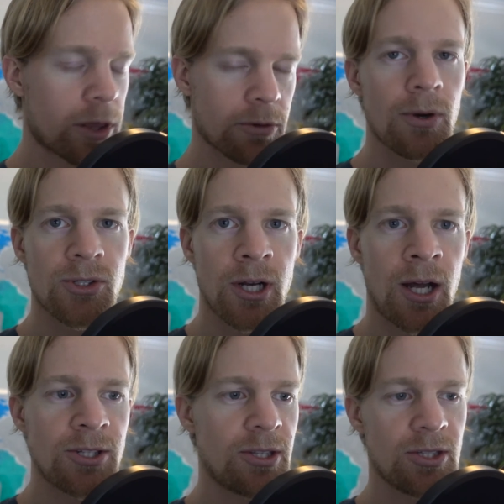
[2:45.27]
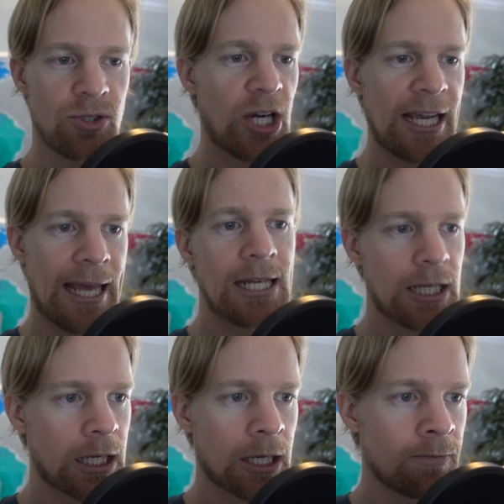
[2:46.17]
throws it onto this
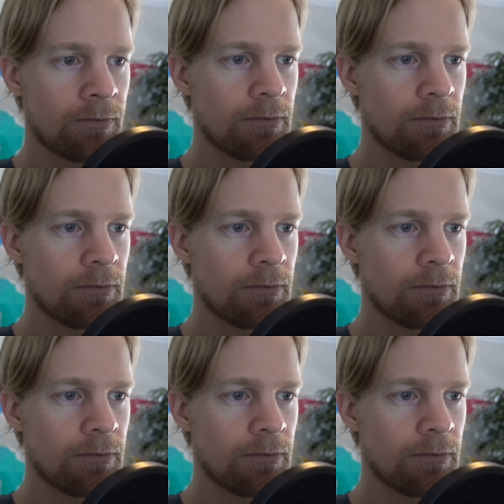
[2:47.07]
gigantic